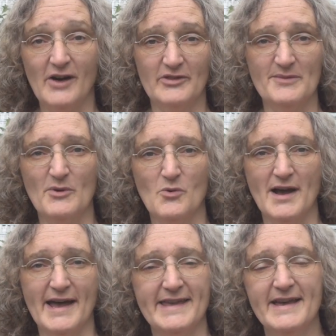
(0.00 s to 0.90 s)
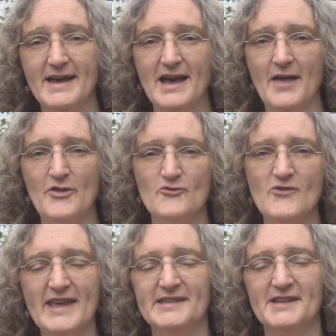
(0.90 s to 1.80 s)
half of them away and the
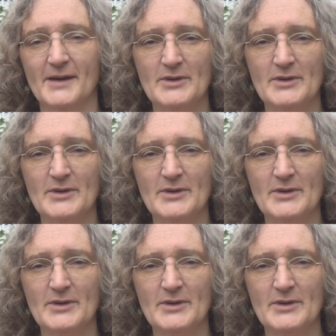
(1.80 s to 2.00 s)
rest